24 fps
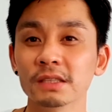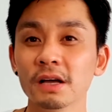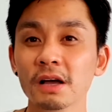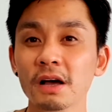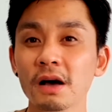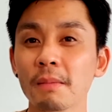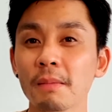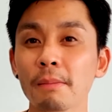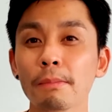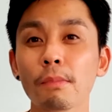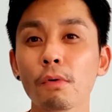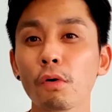
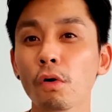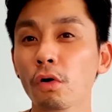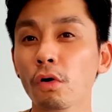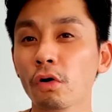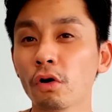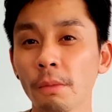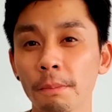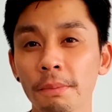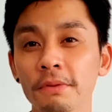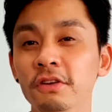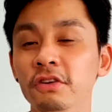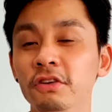more
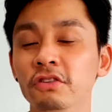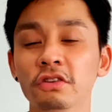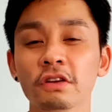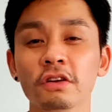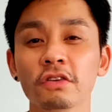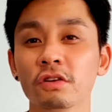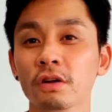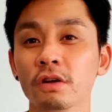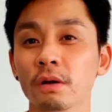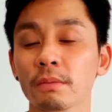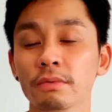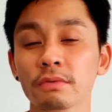competition in
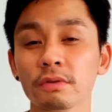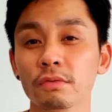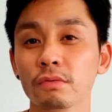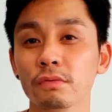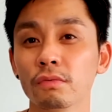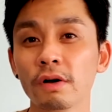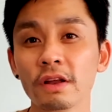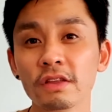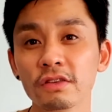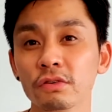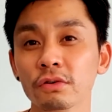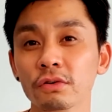terms of
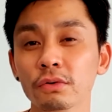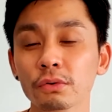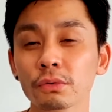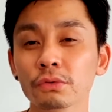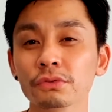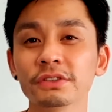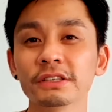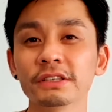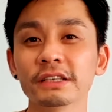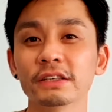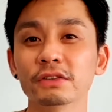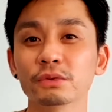
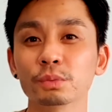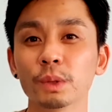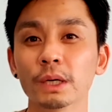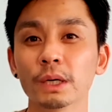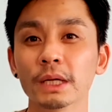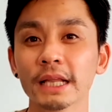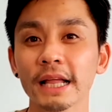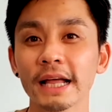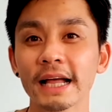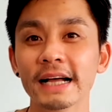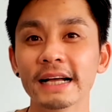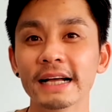rentals as
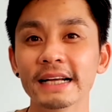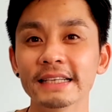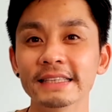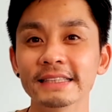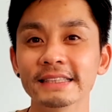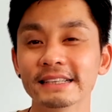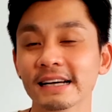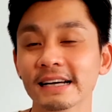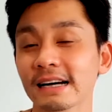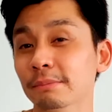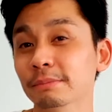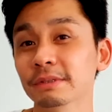well
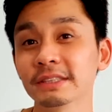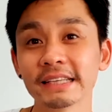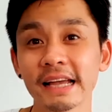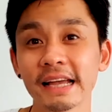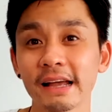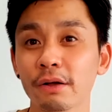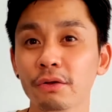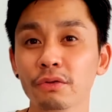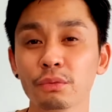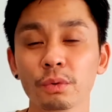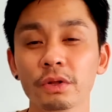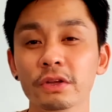as
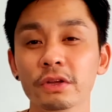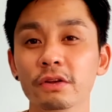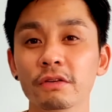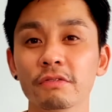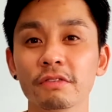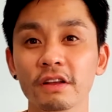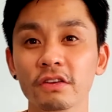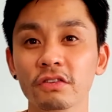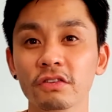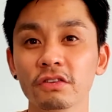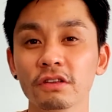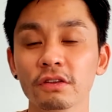sales when you
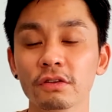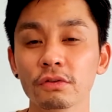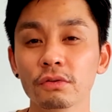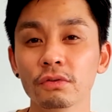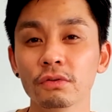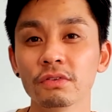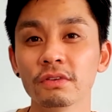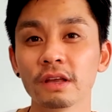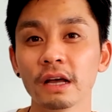eventually do sell